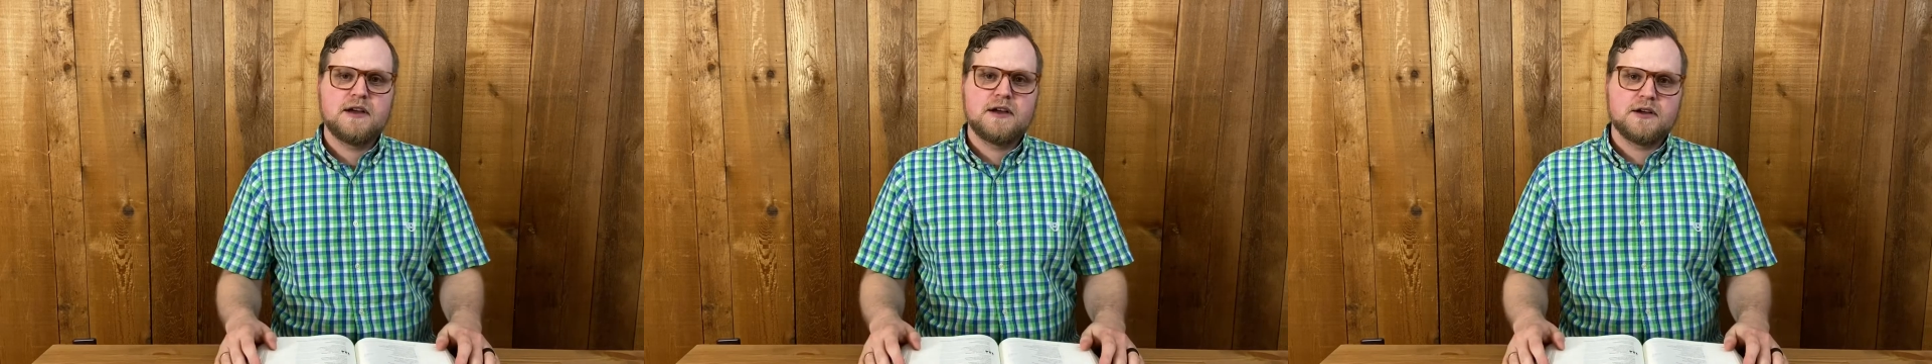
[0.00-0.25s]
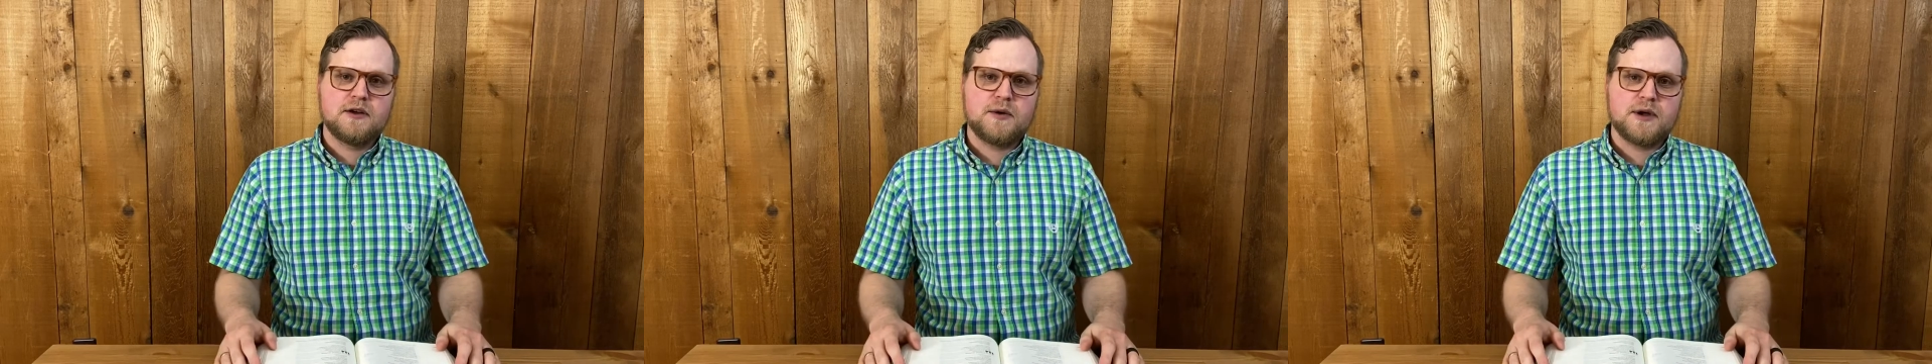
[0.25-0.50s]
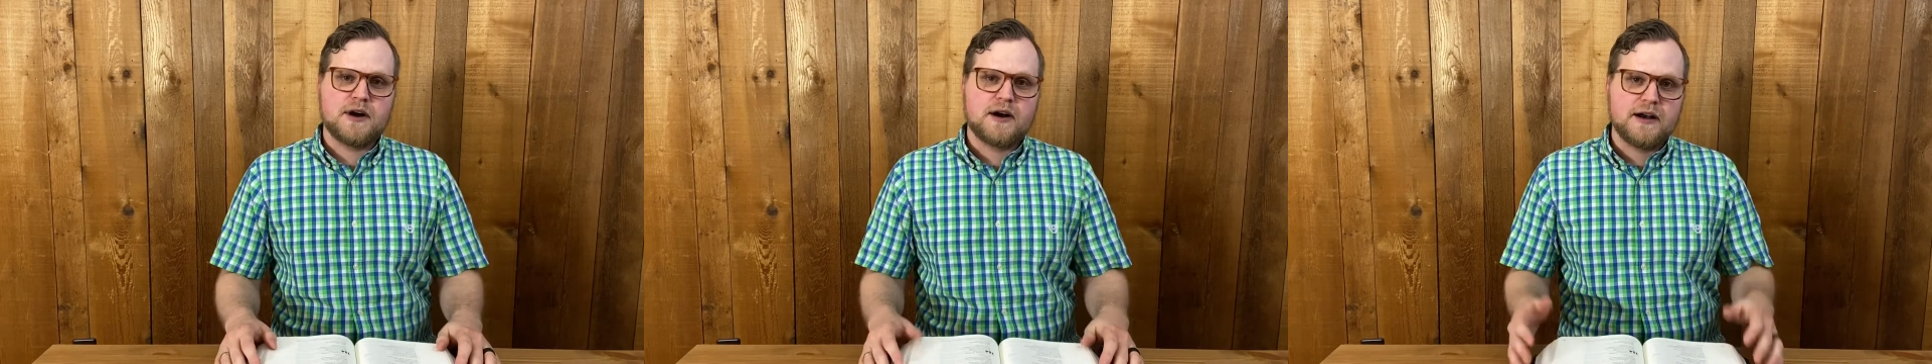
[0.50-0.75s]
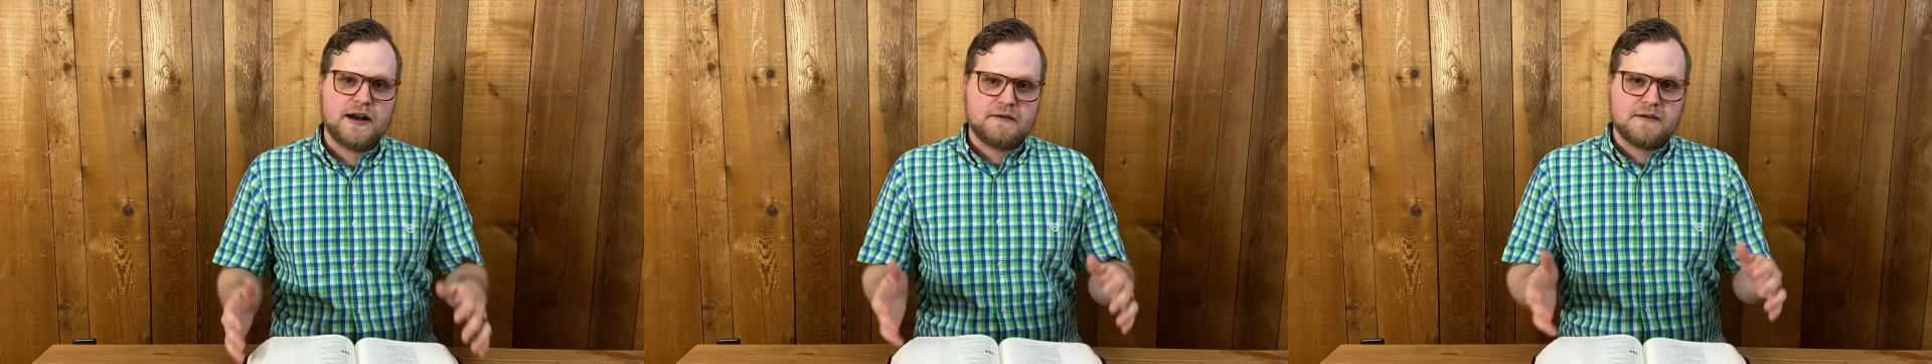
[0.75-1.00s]
going
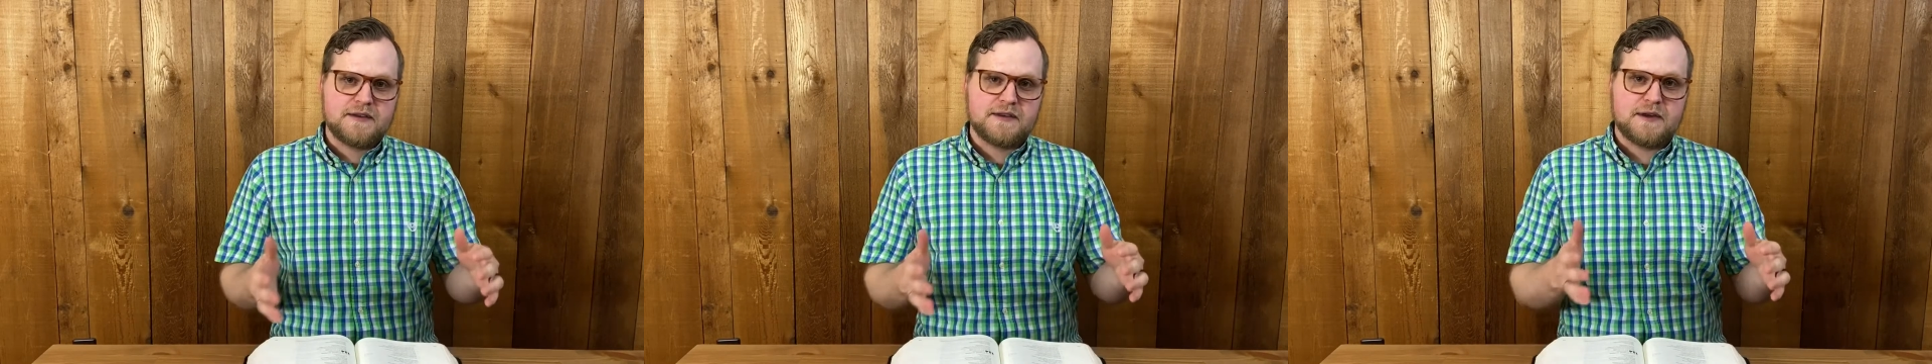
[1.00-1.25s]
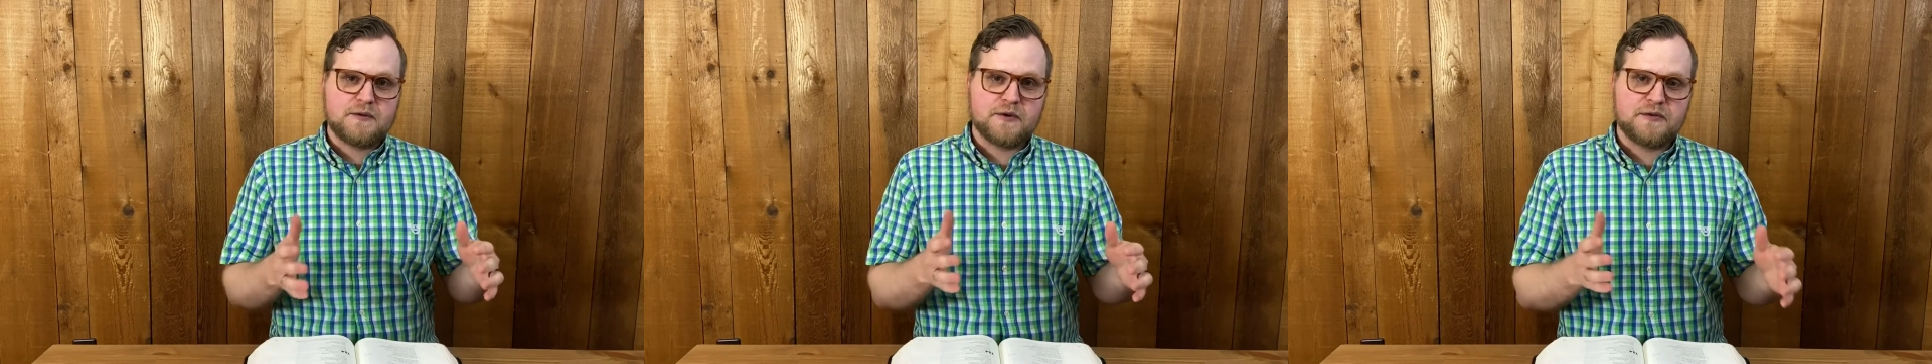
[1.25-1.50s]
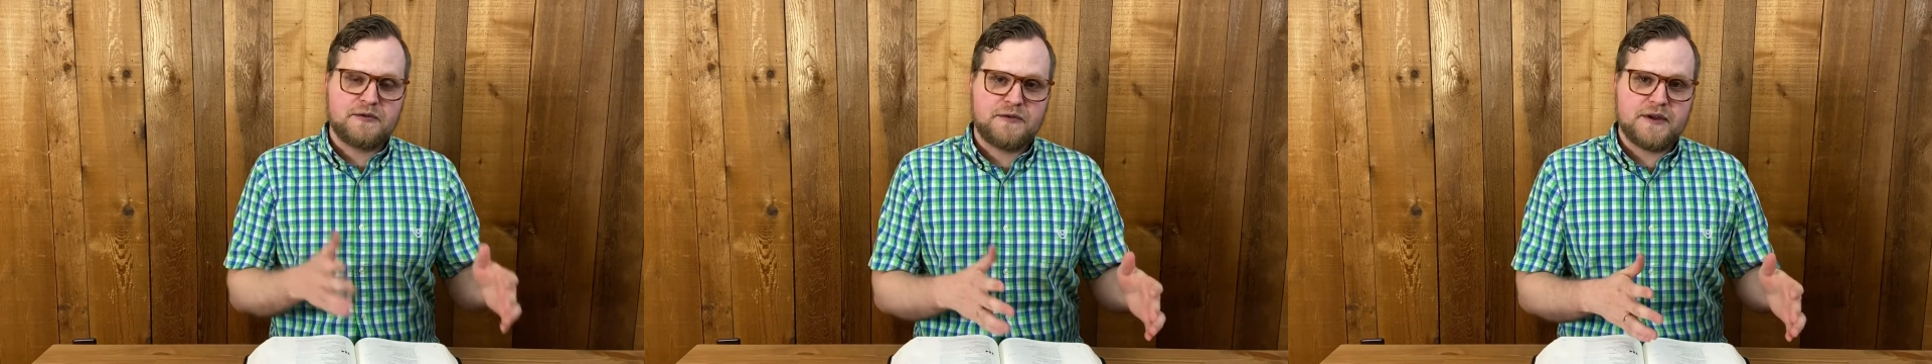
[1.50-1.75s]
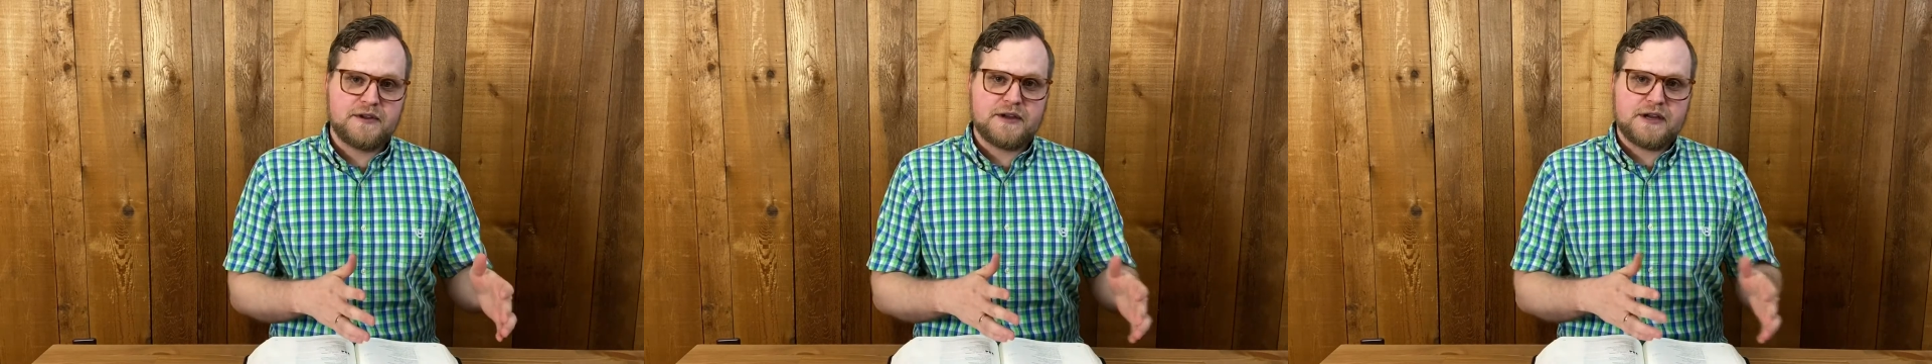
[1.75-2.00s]
on and everything that we're
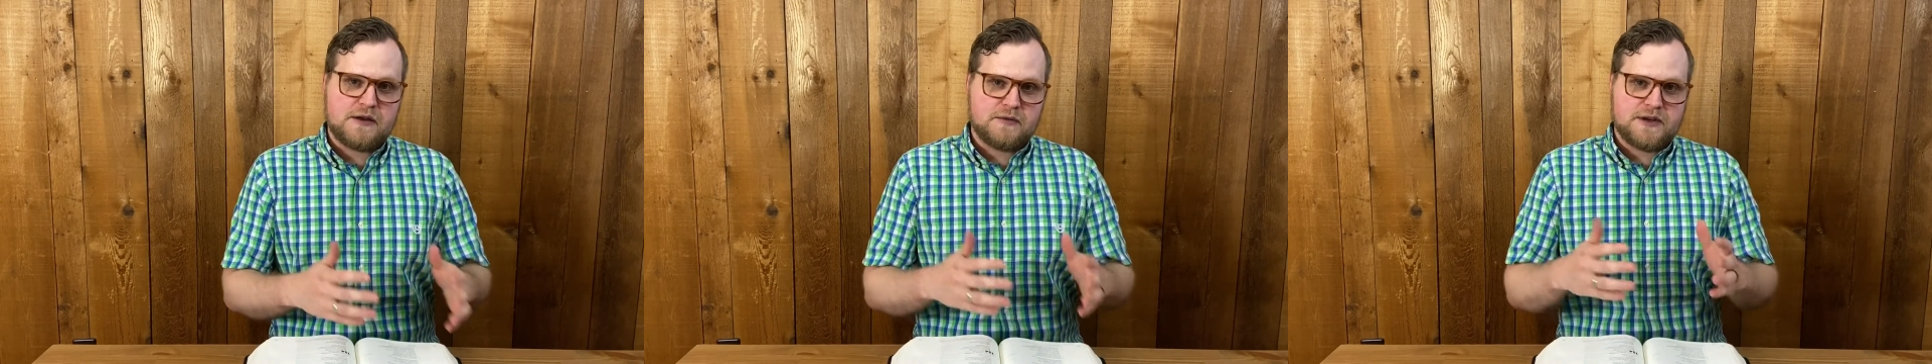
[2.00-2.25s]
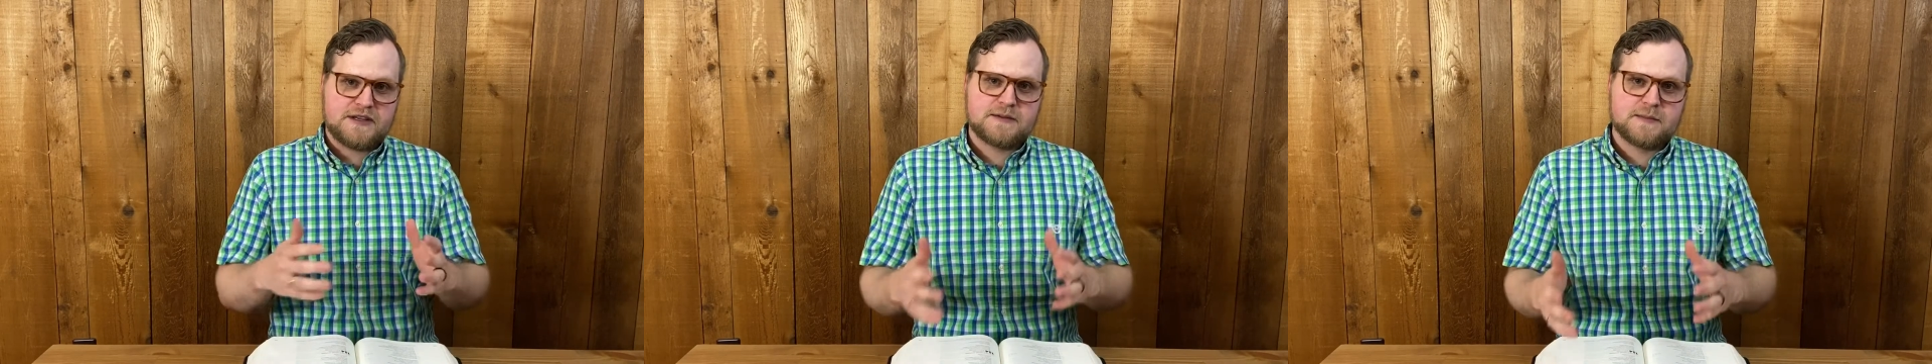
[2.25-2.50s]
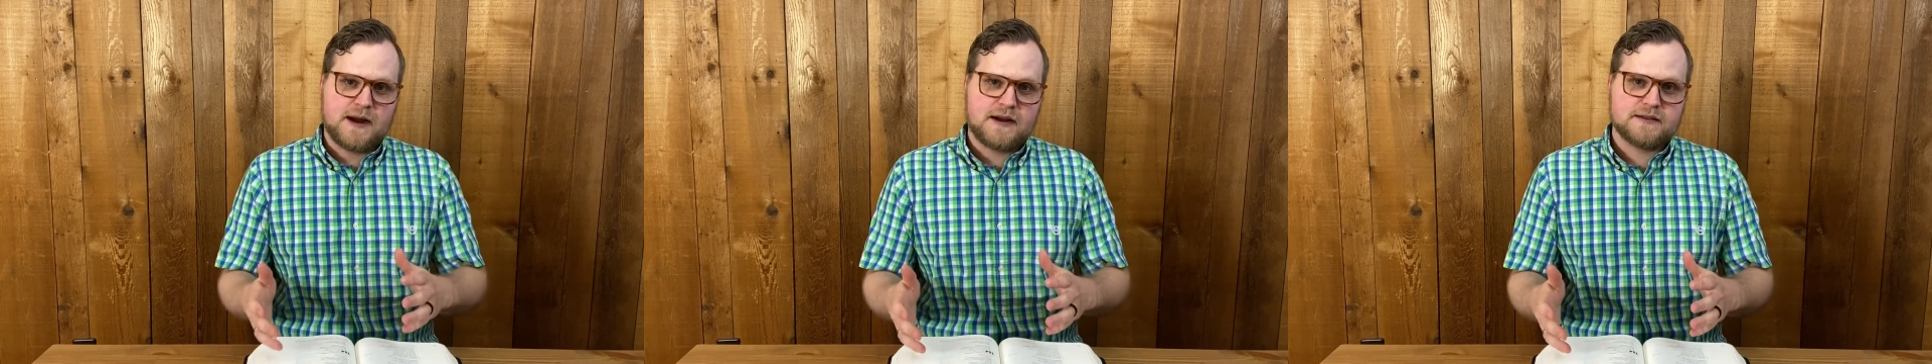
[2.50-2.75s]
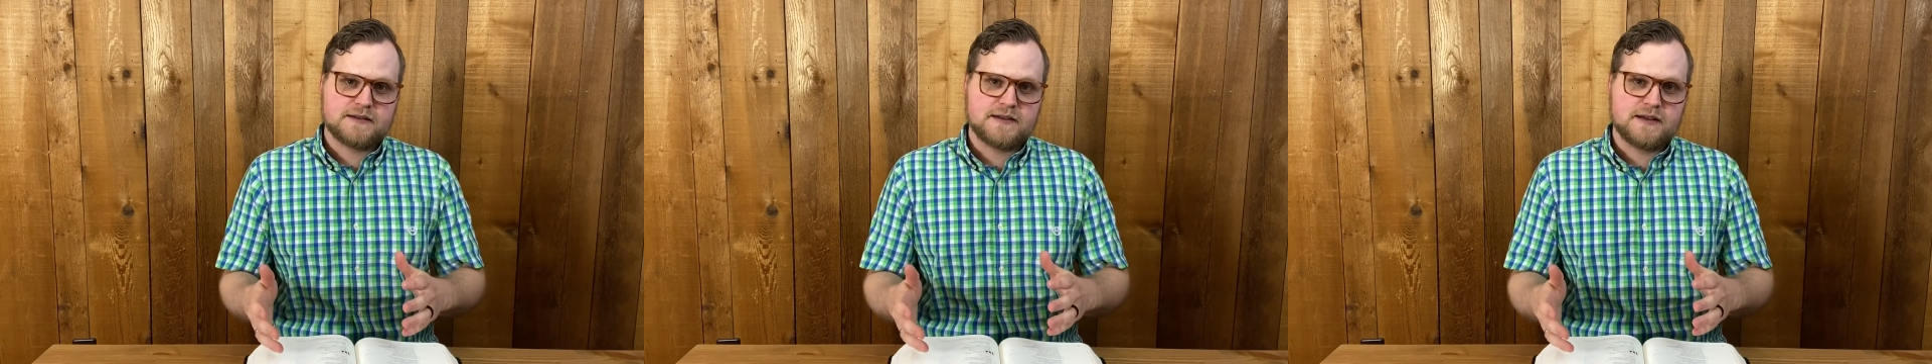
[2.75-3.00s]
feeling in
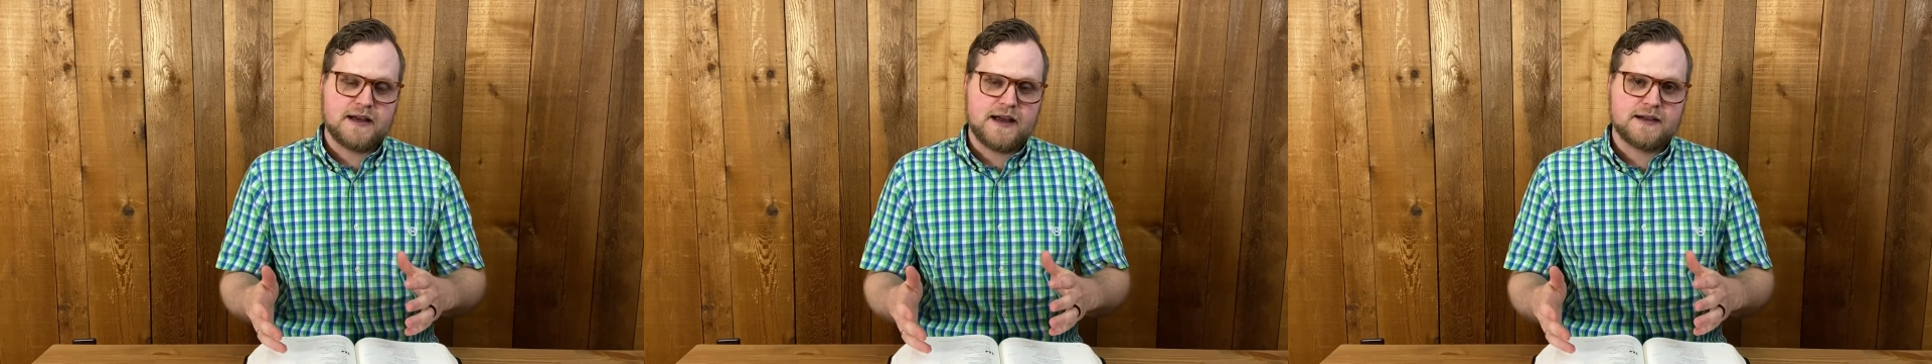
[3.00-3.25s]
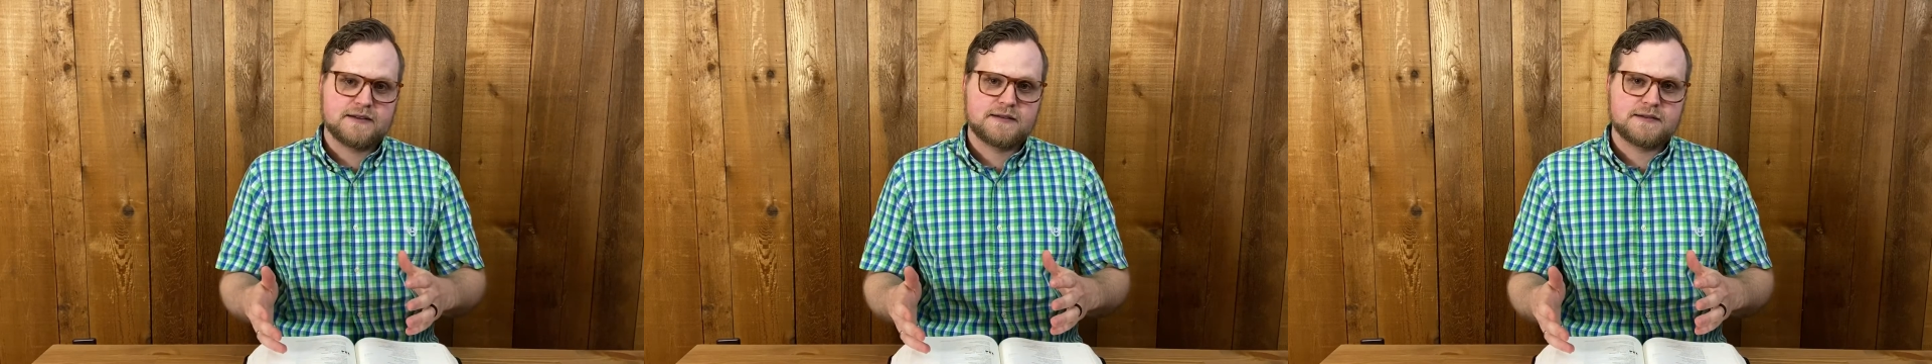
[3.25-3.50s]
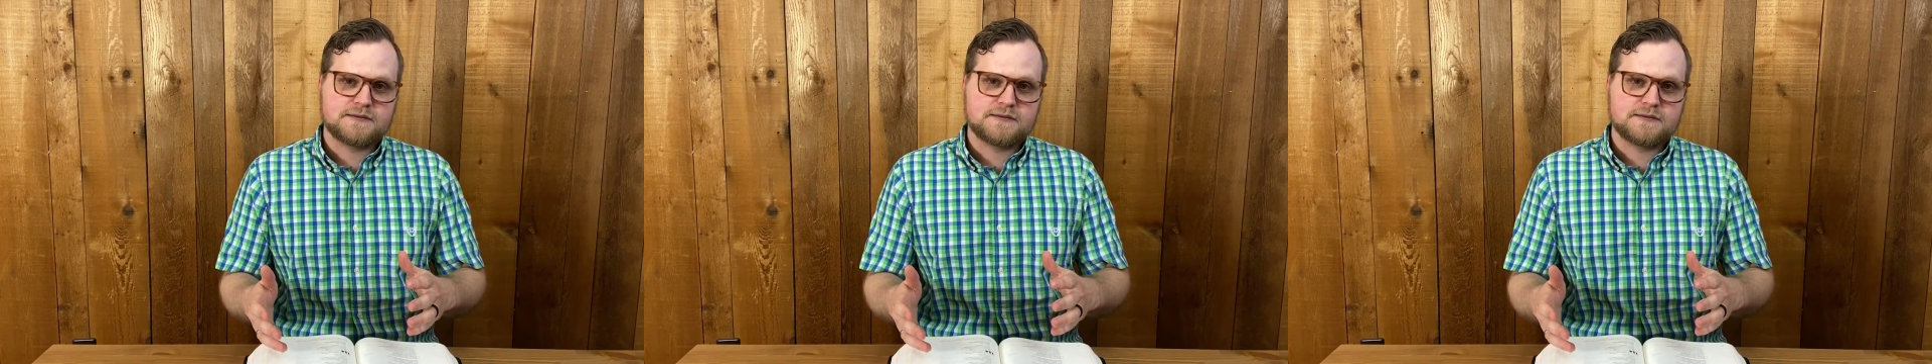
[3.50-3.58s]
response to that.